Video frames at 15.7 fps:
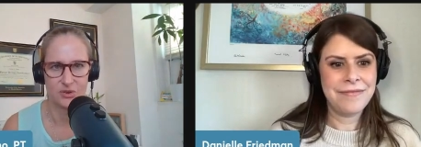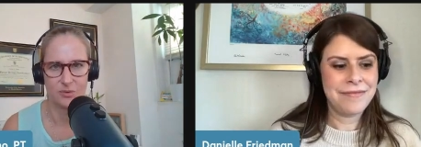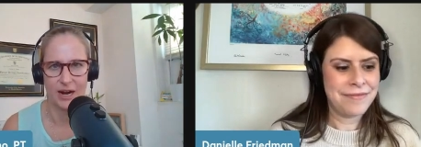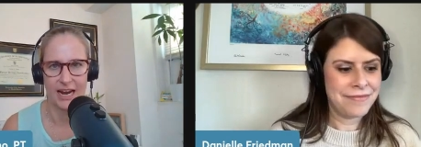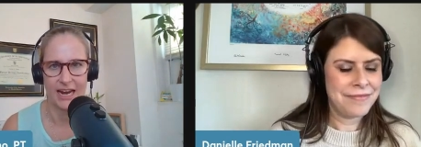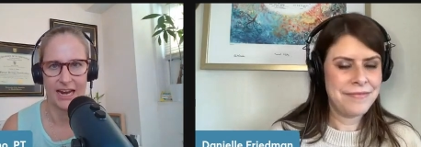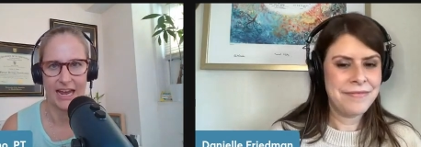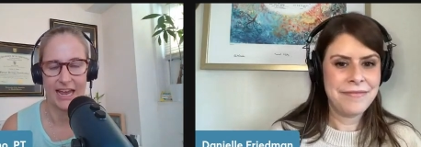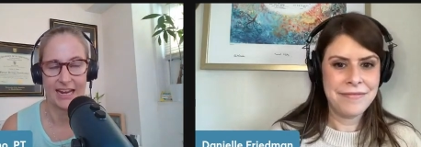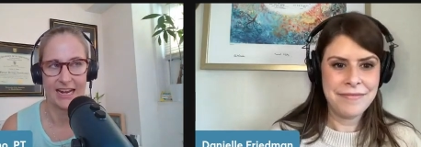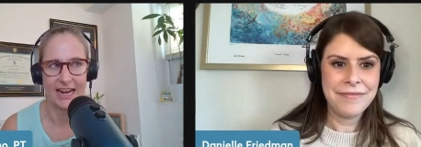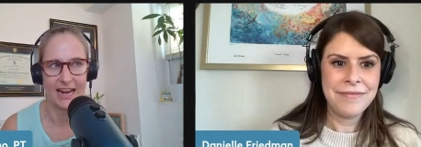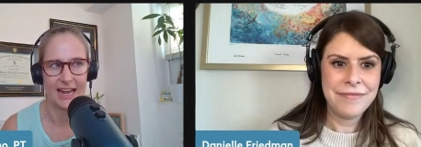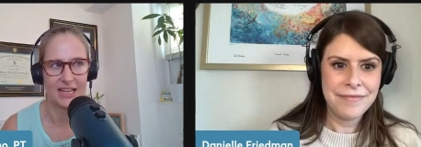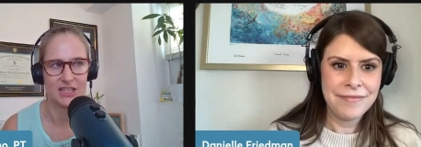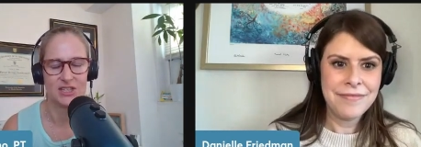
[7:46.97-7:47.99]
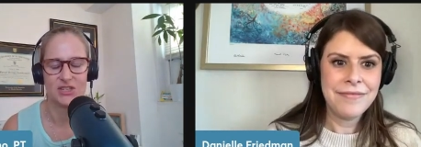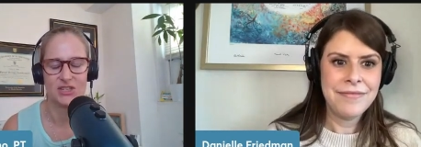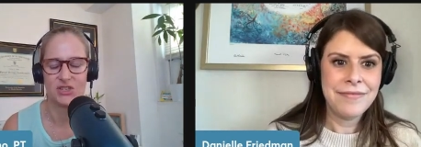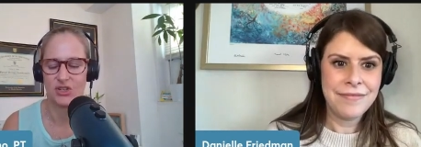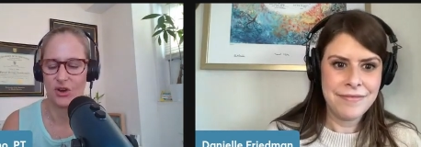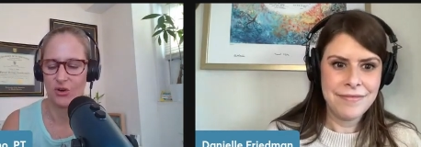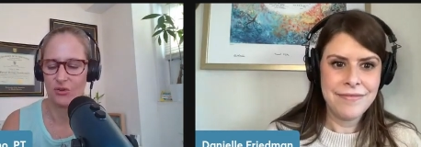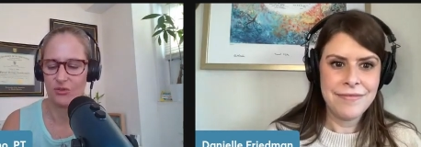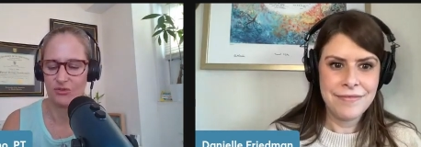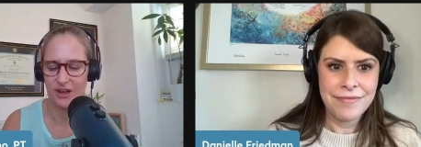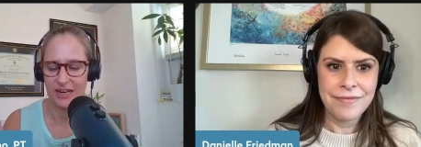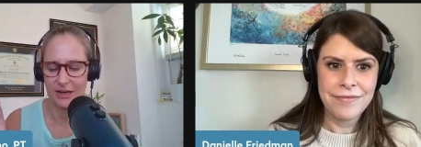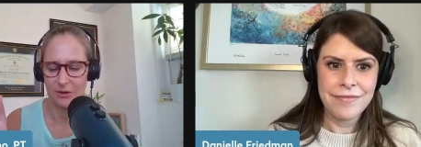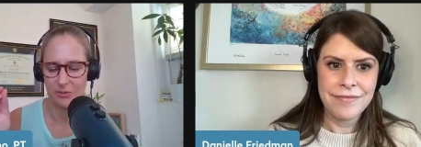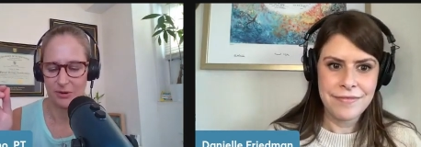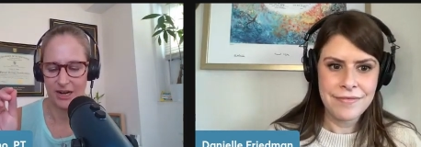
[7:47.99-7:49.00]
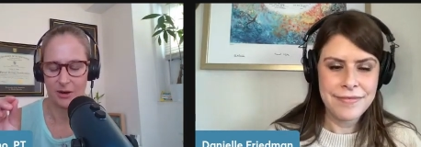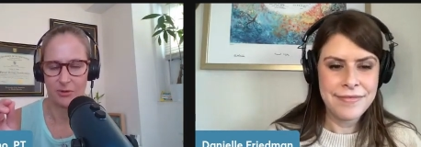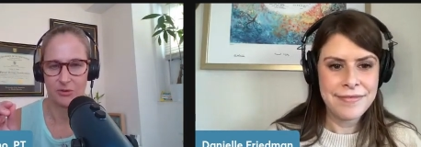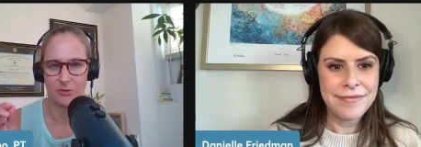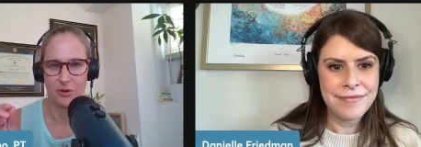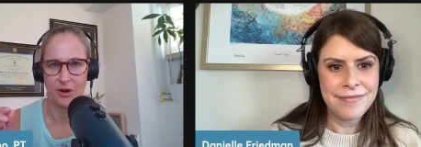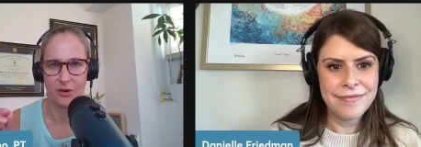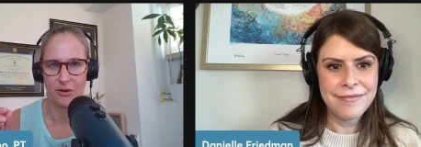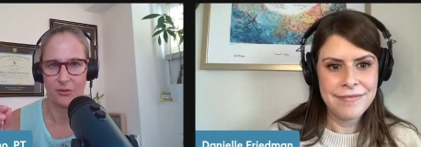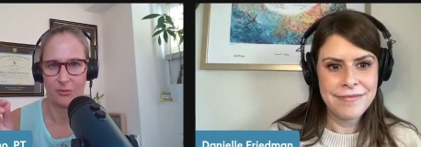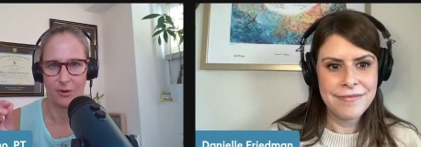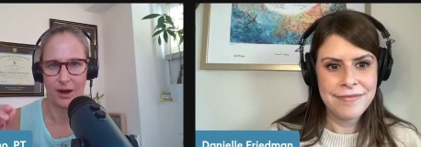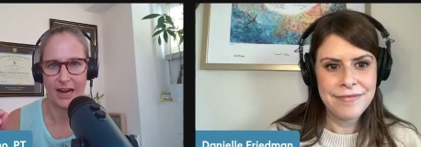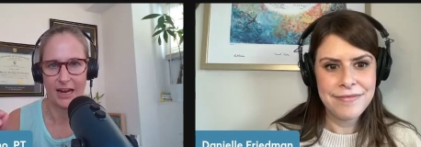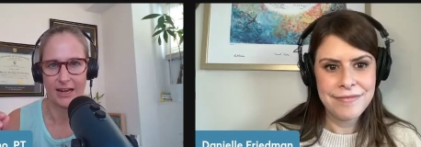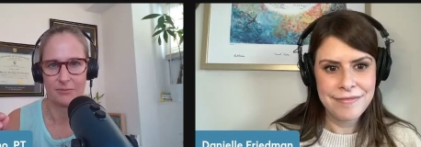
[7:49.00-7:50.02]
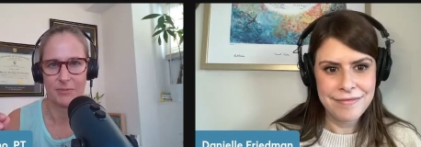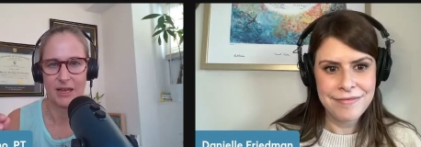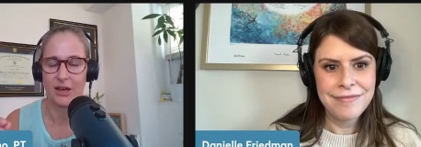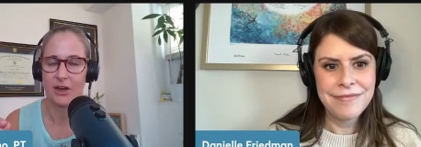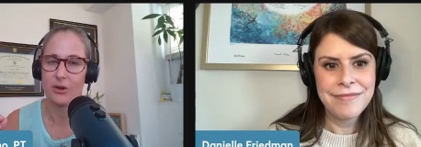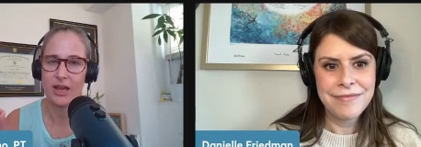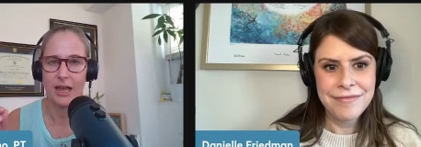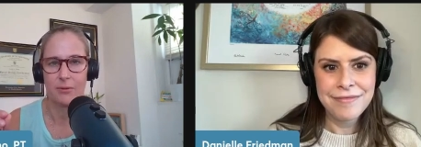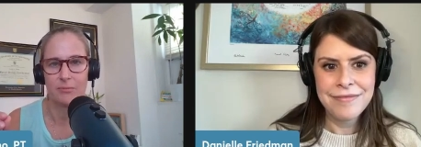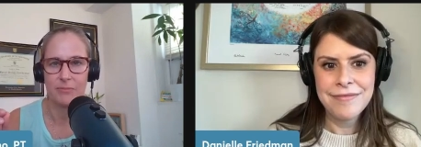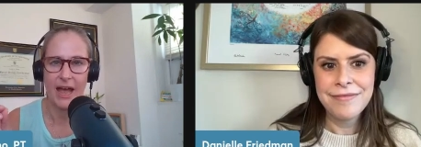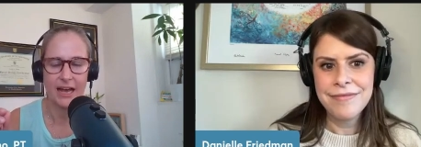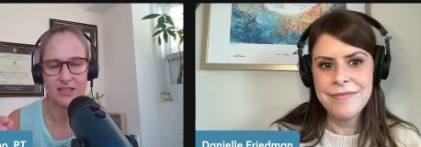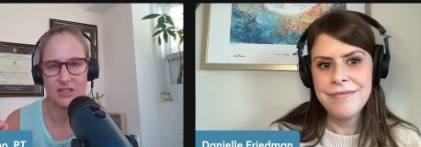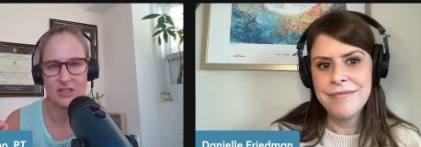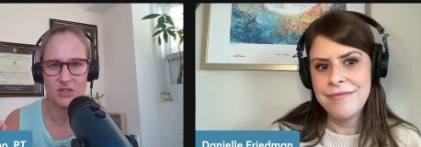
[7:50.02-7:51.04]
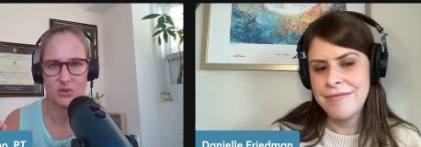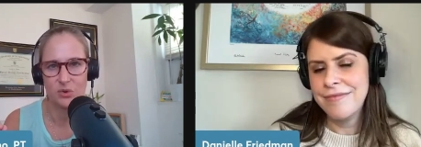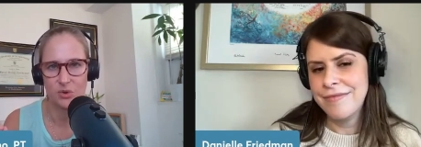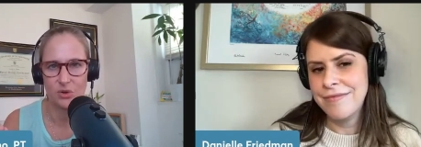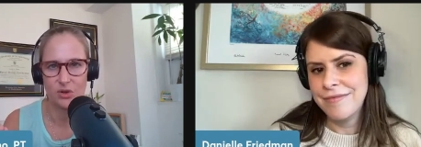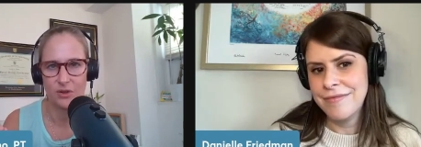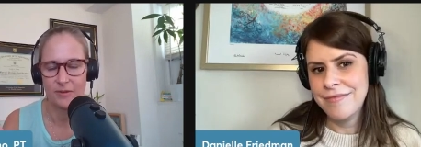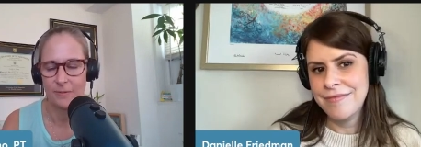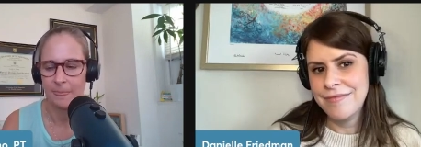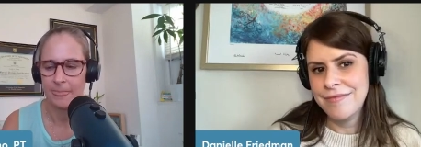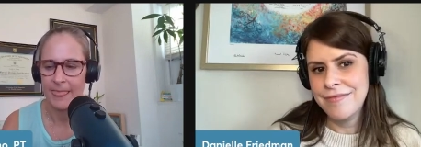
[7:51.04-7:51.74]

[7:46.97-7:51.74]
Speaker 1: to write. And it's so funny what I would wrote, write. I'm like, okay, back to school.